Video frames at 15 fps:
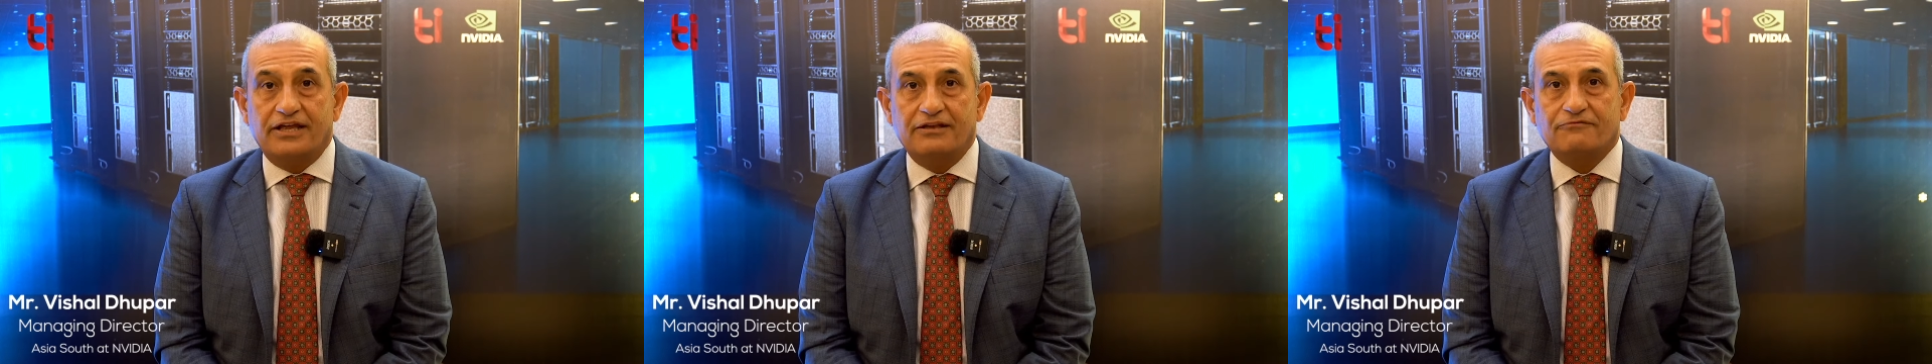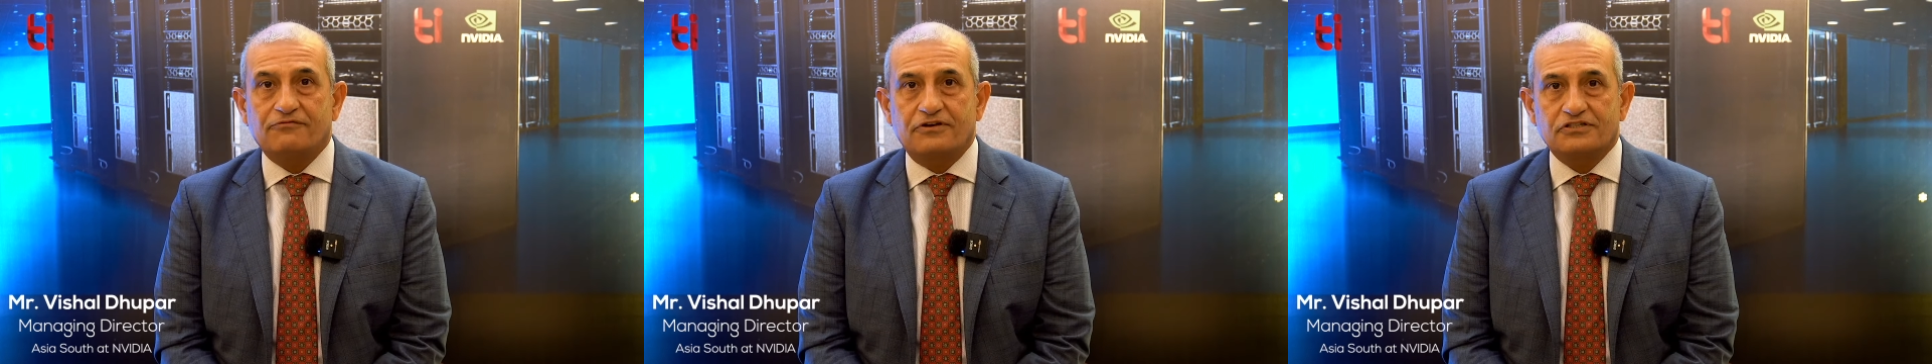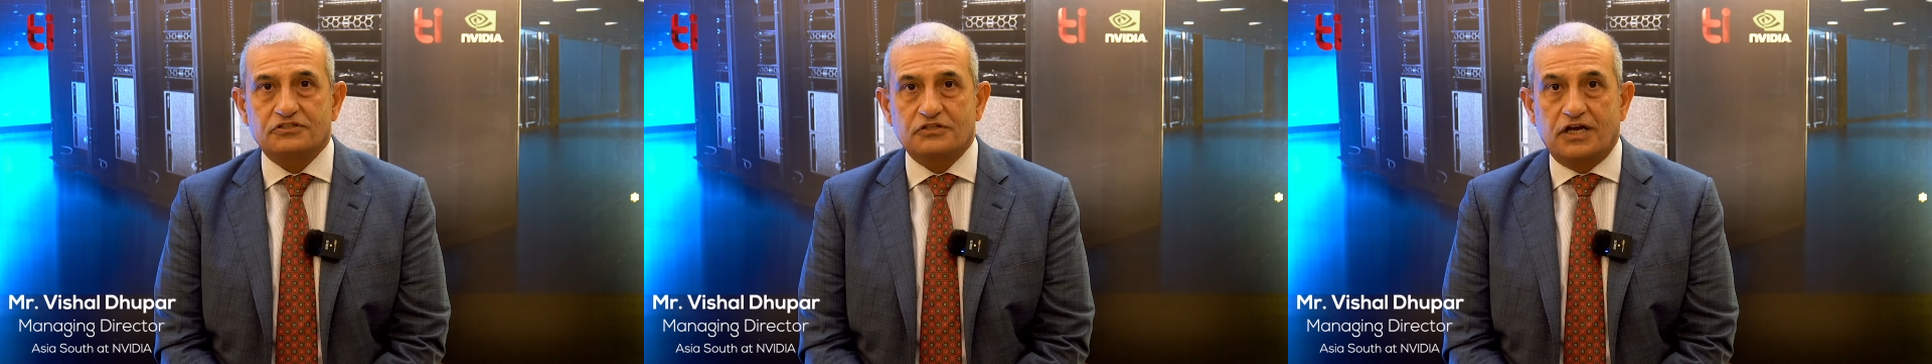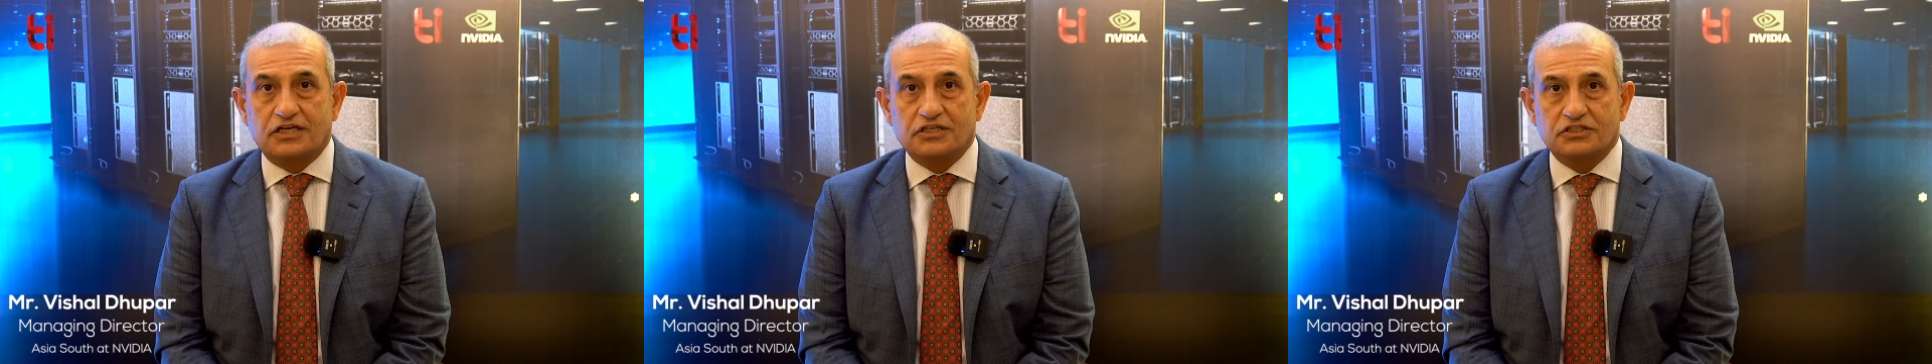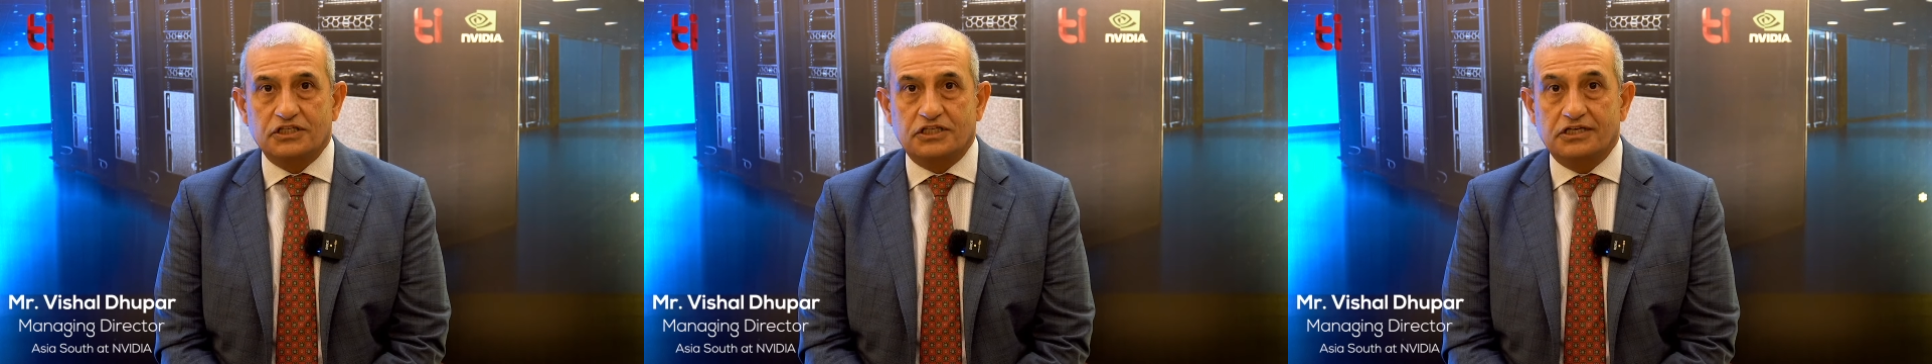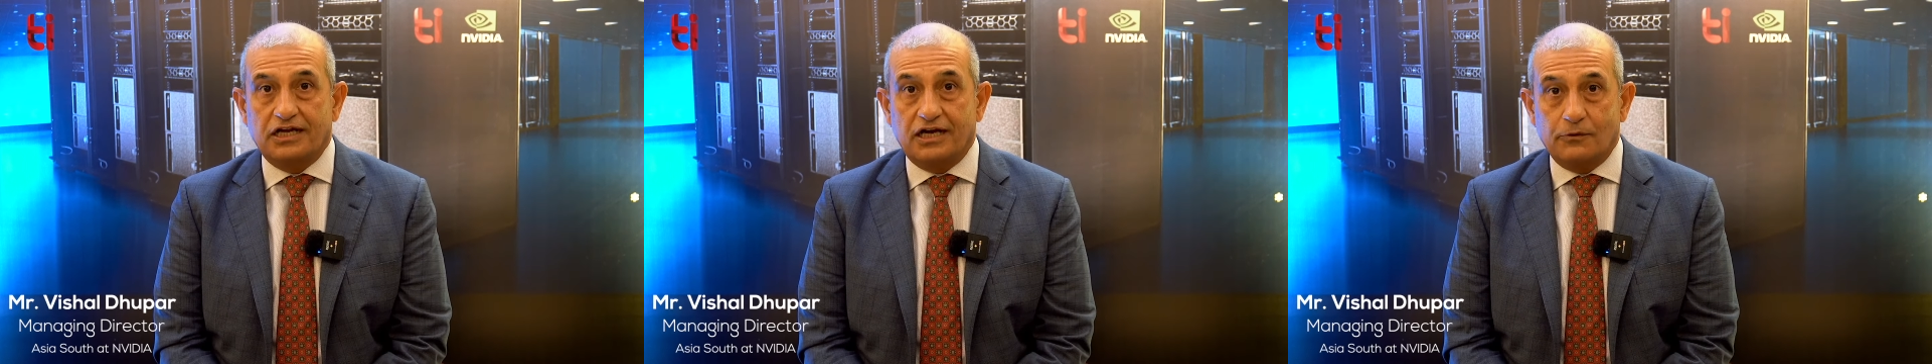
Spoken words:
infrastructure